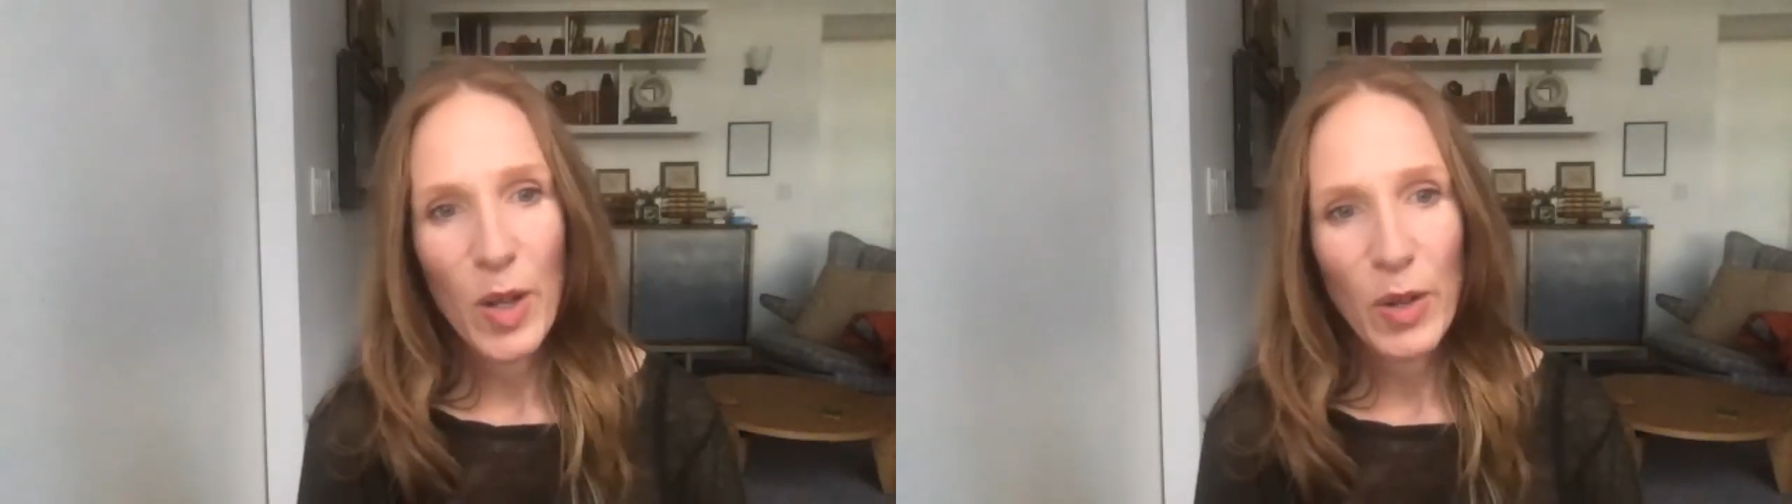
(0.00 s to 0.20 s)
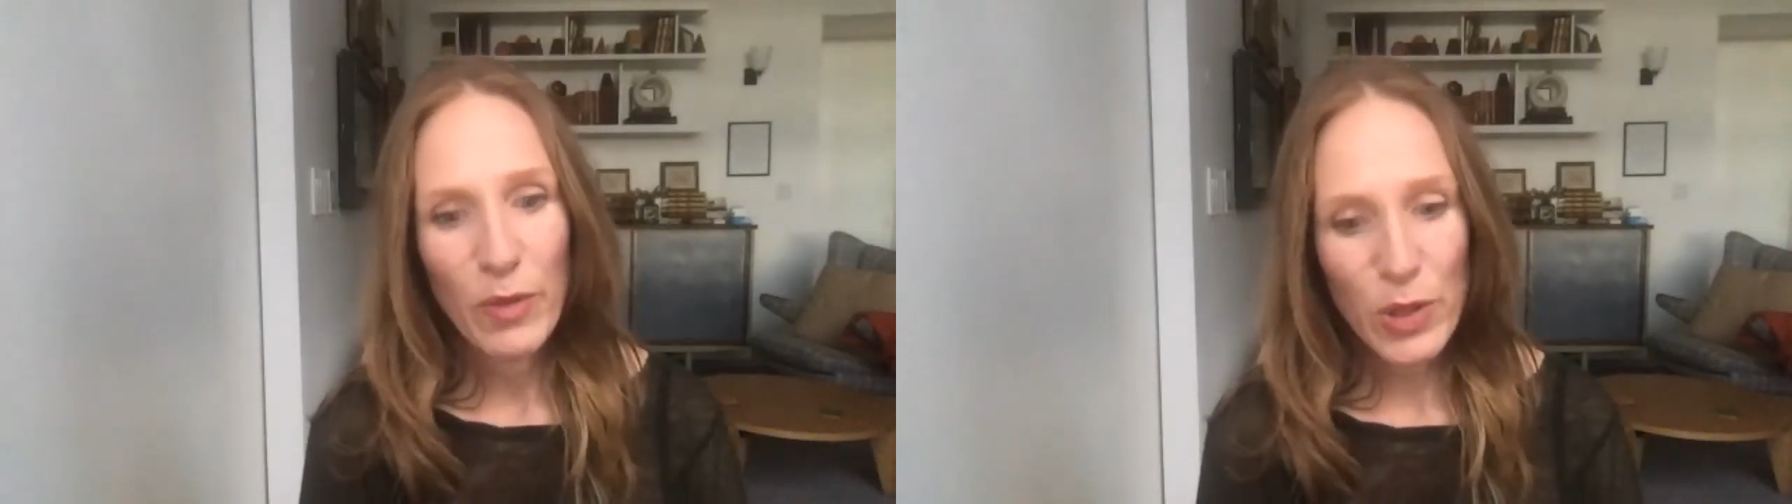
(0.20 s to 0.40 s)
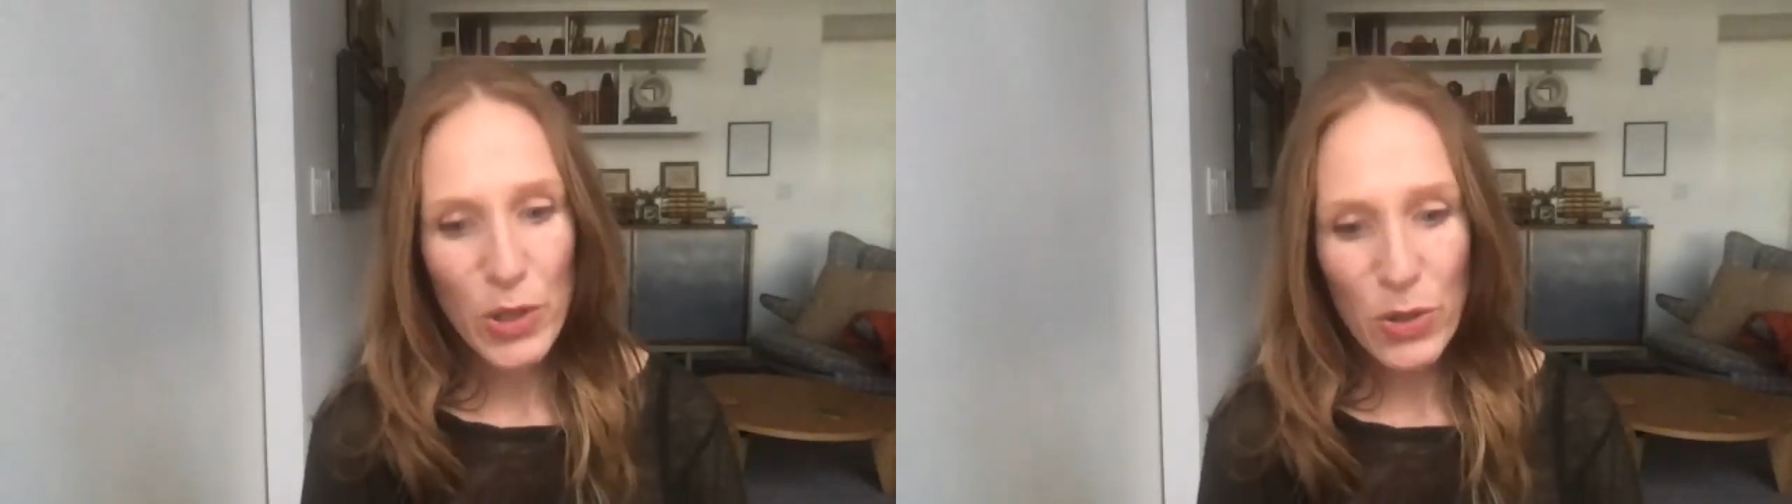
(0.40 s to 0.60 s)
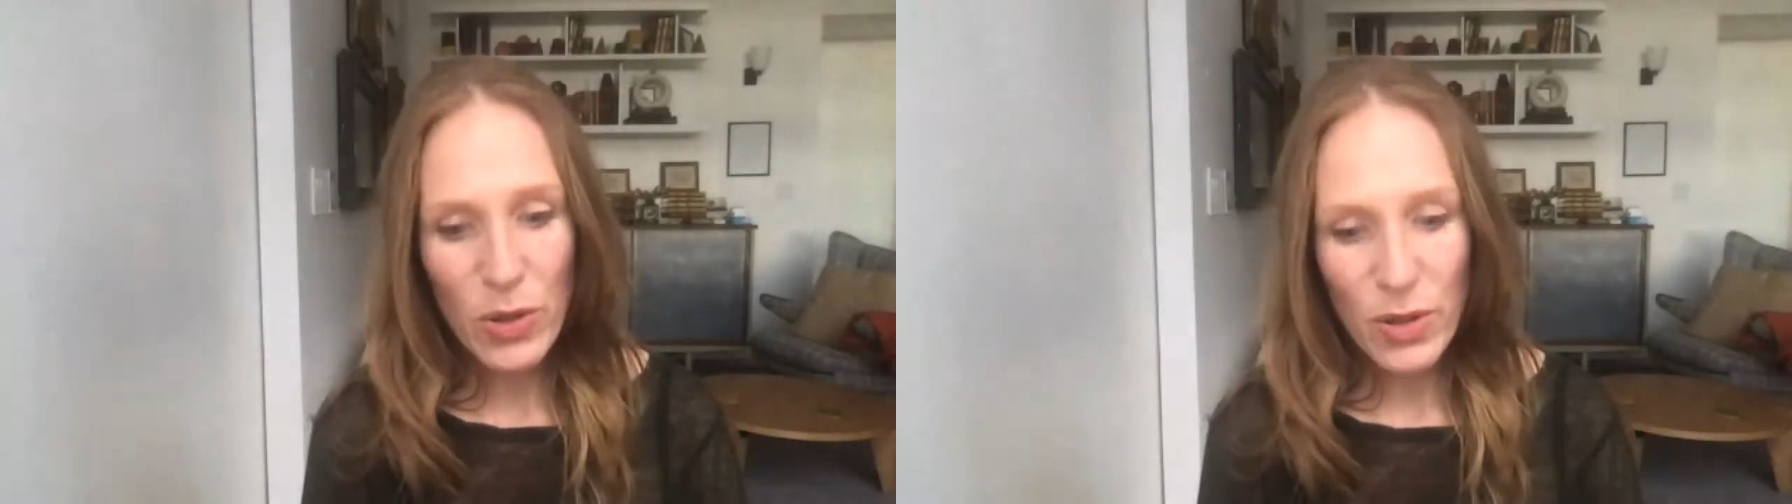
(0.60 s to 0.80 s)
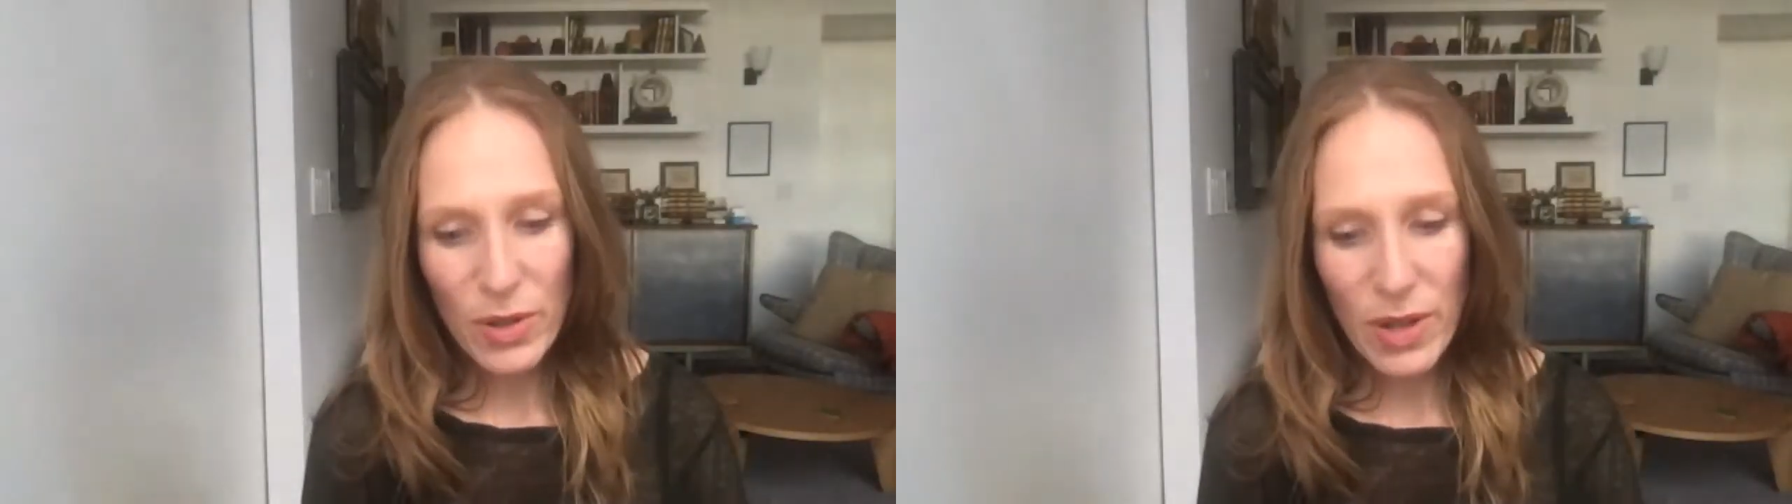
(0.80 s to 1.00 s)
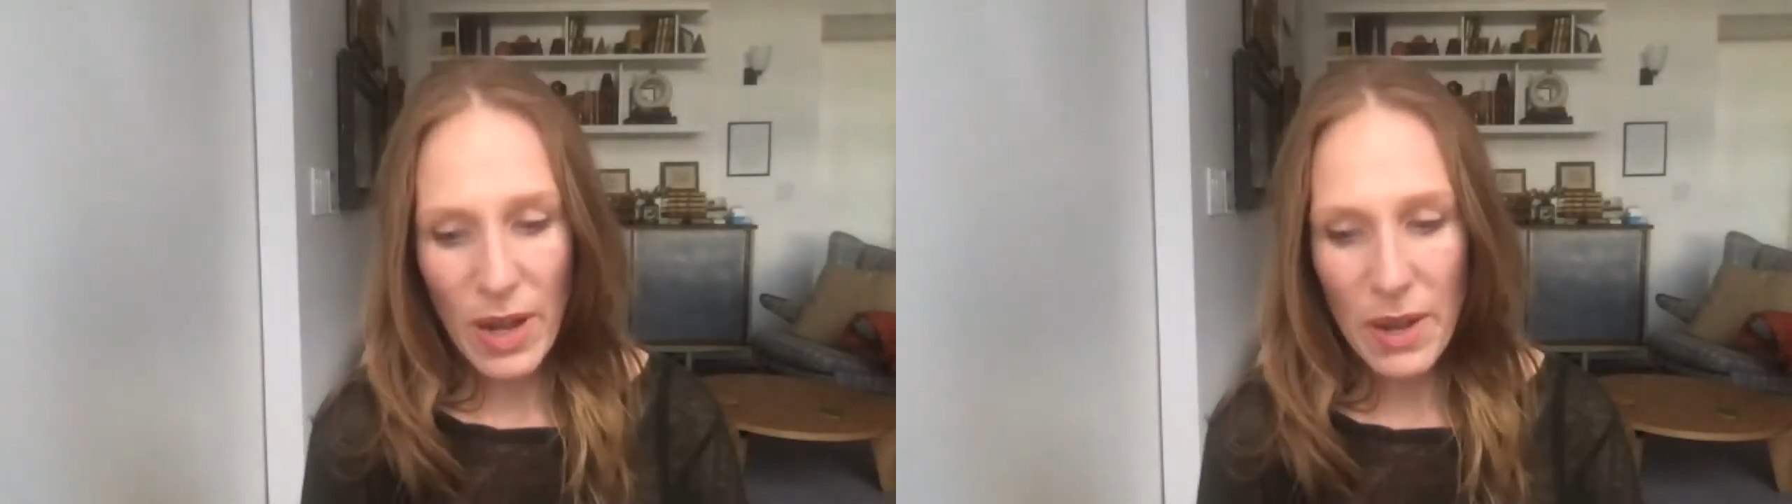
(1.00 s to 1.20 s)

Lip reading: for sure